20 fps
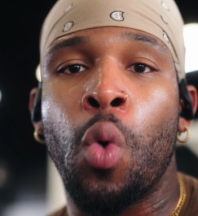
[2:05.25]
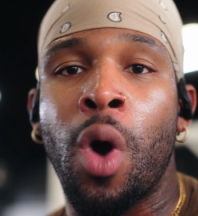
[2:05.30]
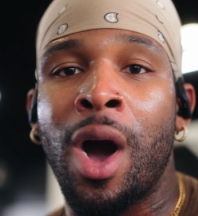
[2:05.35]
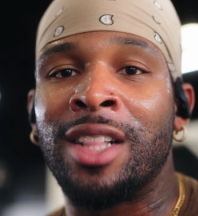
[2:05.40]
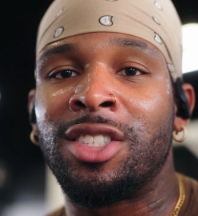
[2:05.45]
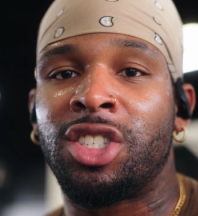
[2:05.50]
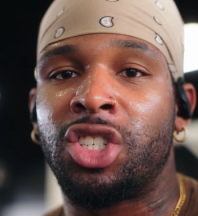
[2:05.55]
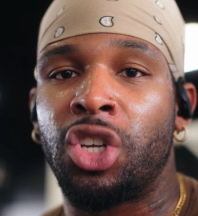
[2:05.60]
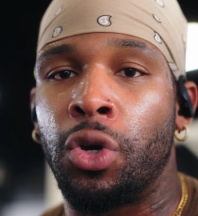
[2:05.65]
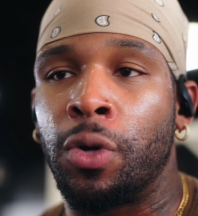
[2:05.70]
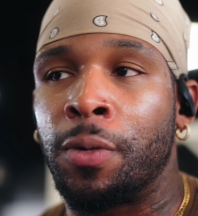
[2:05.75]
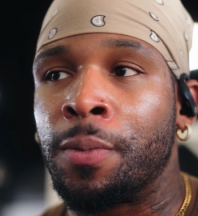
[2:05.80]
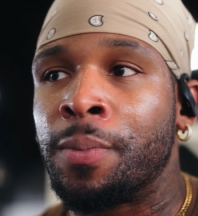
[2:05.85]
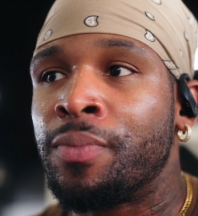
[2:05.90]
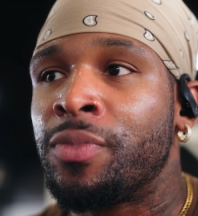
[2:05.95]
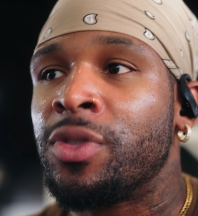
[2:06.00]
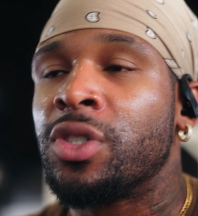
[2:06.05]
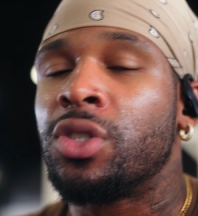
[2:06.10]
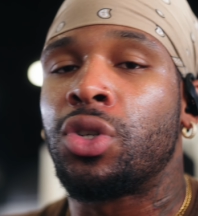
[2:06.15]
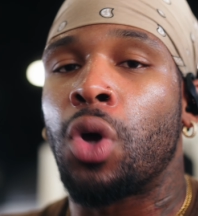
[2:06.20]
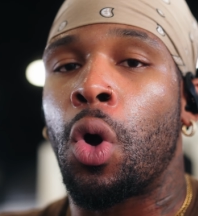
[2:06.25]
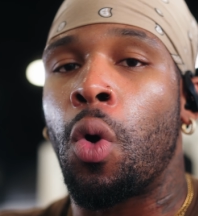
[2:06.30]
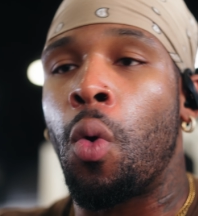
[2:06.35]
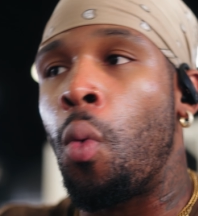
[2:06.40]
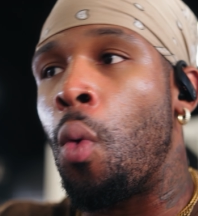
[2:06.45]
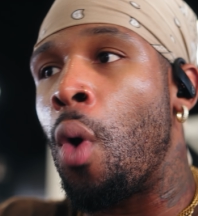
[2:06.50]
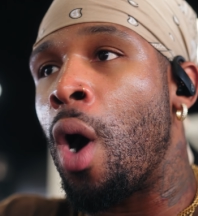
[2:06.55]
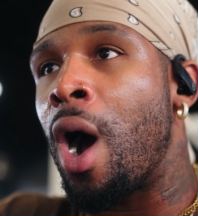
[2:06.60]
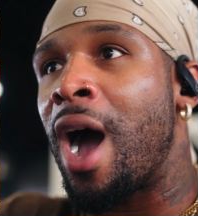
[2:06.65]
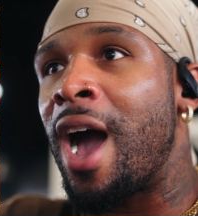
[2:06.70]
1, 2. So
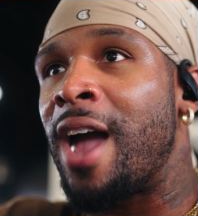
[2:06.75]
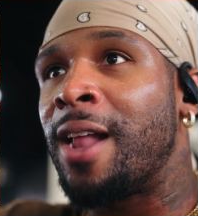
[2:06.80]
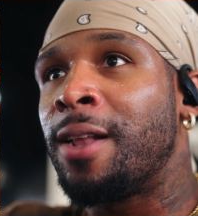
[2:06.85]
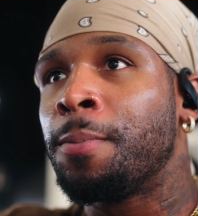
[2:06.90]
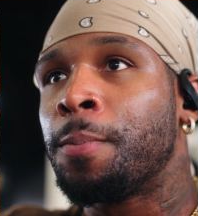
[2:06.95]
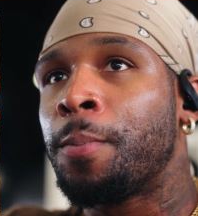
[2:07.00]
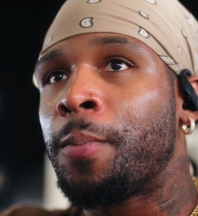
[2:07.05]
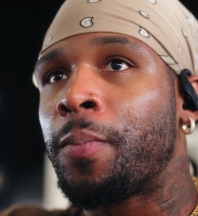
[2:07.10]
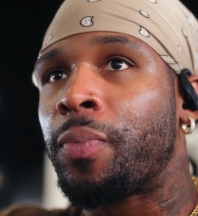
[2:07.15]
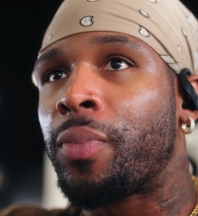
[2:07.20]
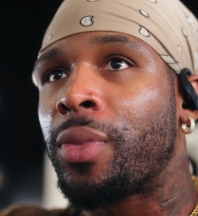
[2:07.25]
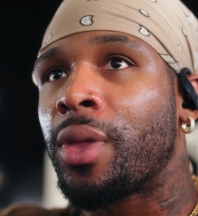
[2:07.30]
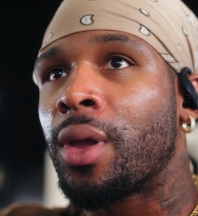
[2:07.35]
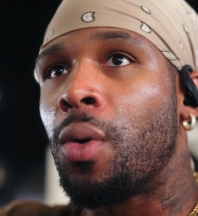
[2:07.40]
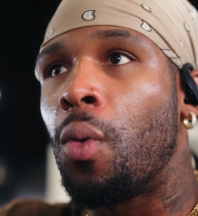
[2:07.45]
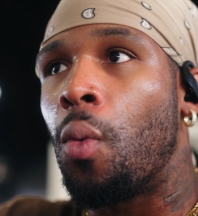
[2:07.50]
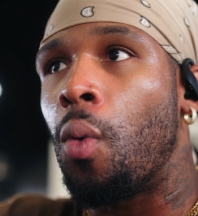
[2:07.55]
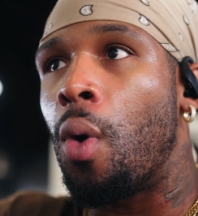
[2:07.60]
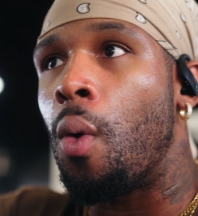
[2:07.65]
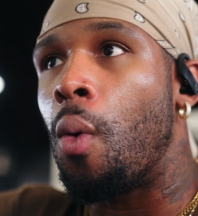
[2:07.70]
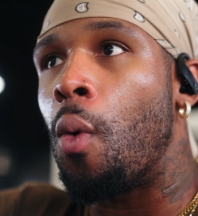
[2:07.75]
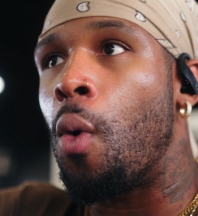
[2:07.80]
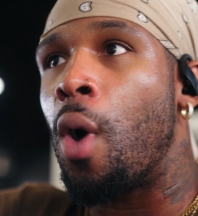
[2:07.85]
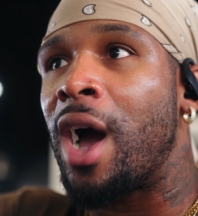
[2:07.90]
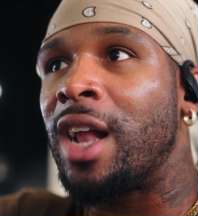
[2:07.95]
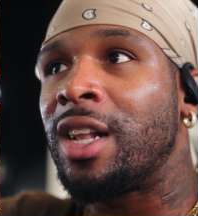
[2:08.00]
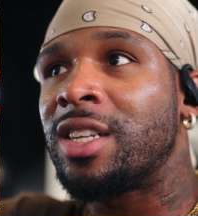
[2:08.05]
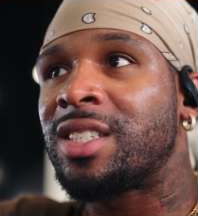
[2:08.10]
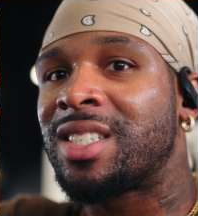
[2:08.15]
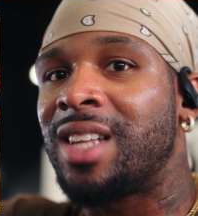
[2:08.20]
1
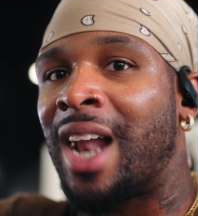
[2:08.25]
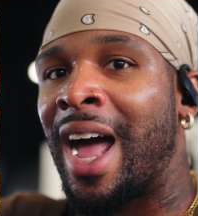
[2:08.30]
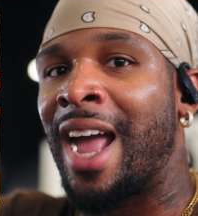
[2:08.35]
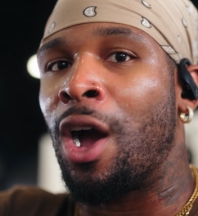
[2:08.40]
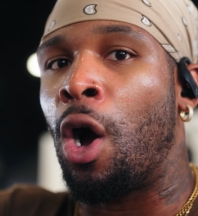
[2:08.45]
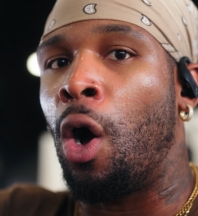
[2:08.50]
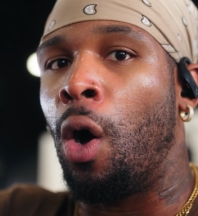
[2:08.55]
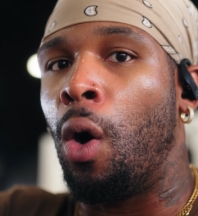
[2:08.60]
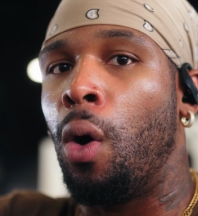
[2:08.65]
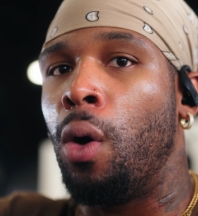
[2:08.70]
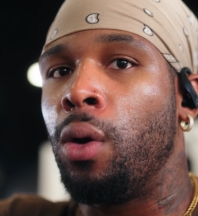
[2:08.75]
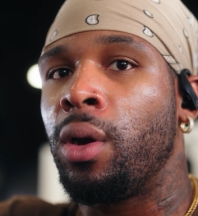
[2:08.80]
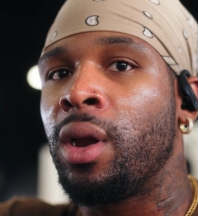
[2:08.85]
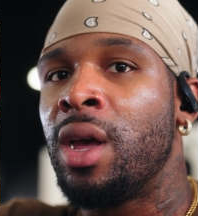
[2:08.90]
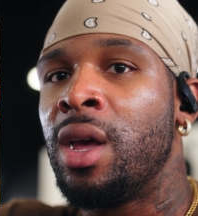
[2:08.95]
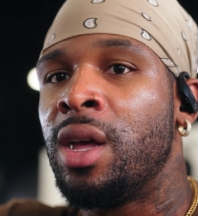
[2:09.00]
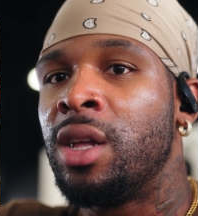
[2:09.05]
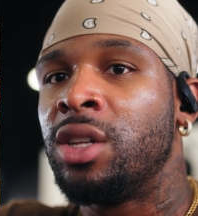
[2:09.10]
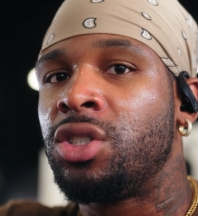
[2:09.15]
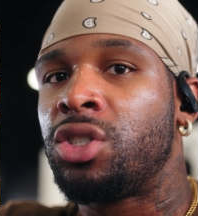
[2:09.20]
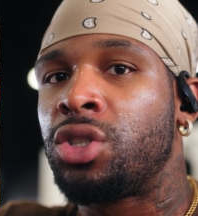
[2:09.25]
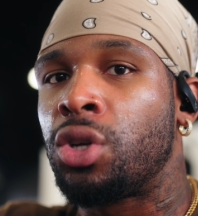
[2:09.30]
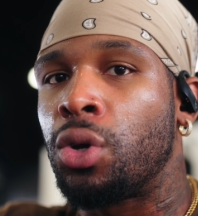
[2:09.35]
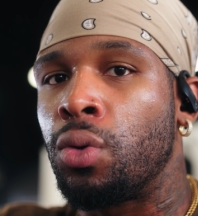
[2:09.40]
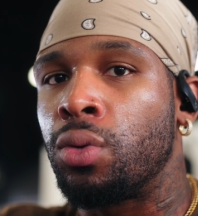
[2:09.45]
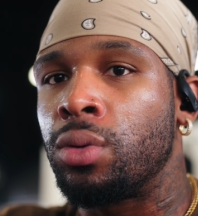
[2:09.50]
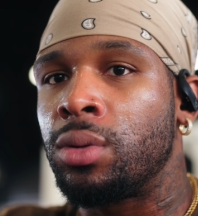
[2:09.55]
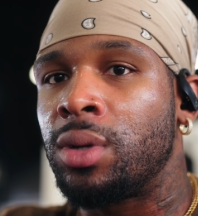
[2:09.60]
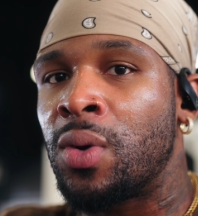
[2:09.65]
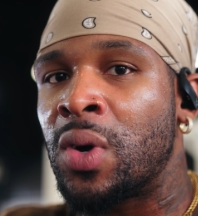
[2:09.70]
slight hold,
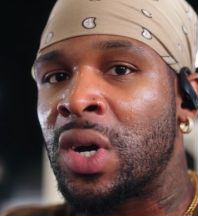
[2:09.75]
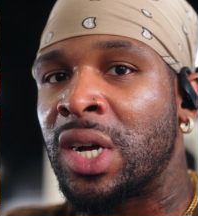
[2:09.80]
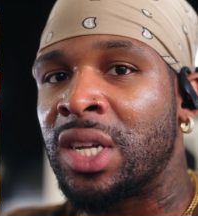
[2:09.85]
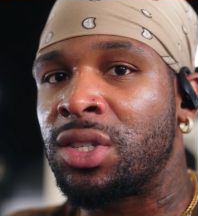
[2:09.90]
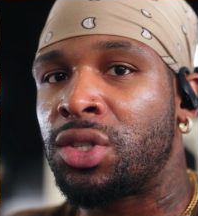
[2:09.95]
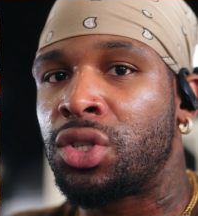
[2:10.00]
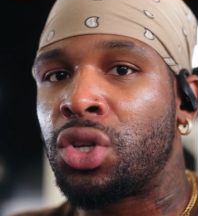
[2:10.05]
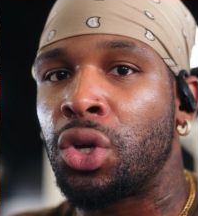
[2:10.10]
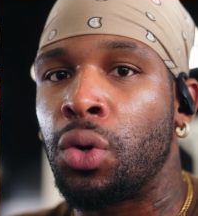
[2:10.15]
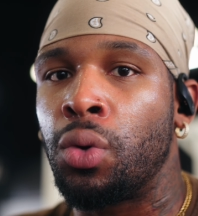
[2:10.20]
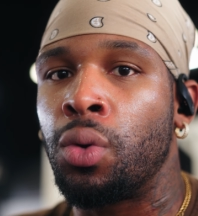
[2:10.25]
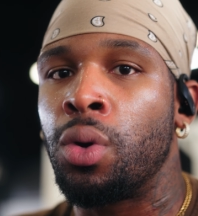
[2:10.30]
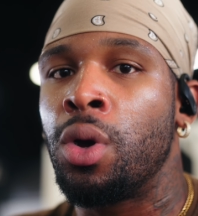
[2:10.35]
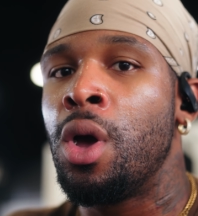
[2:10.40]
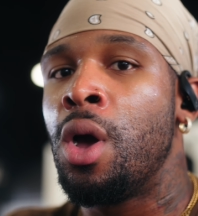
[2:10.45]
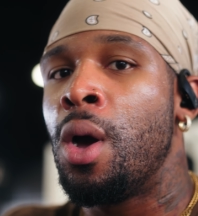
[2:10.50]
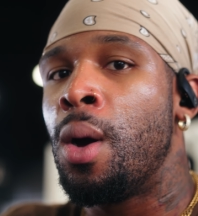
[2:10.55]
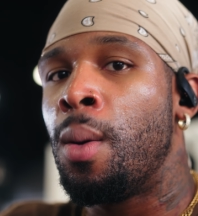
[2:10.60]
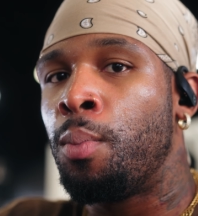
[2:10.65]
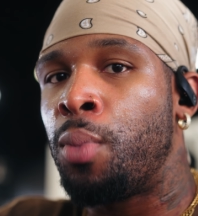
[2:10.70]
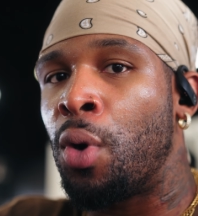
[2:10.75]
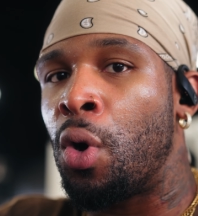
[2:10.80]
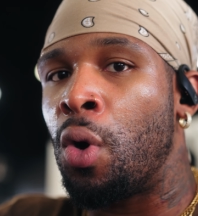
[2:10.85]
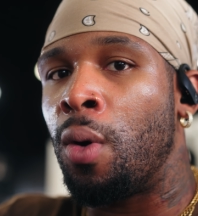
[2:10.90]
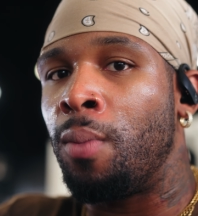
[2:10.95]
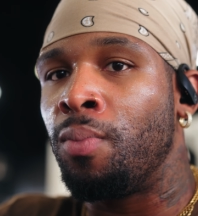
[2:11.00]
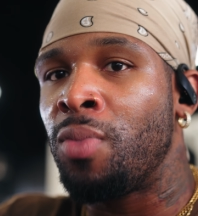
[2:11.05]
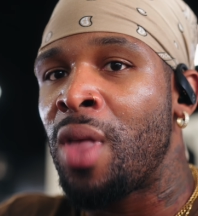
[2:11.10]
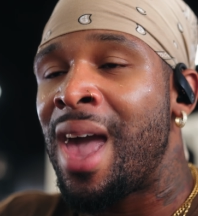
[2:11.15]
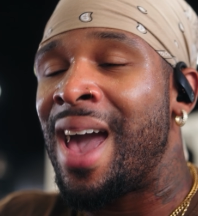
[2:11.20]
2, 1, 2,
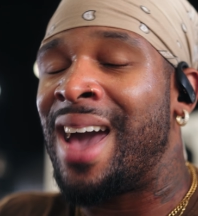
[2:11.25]
boom.